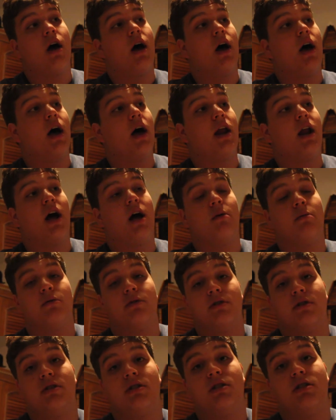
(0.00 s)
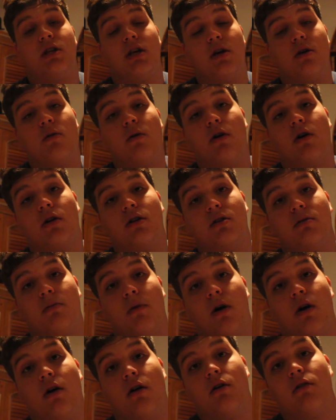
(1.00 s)
and I will see you all
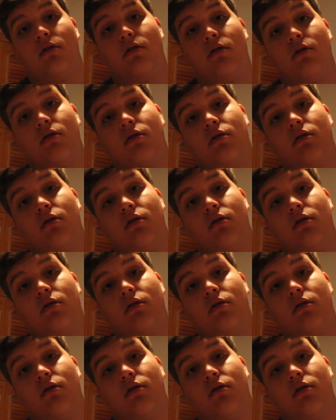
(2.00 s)
tomorrow.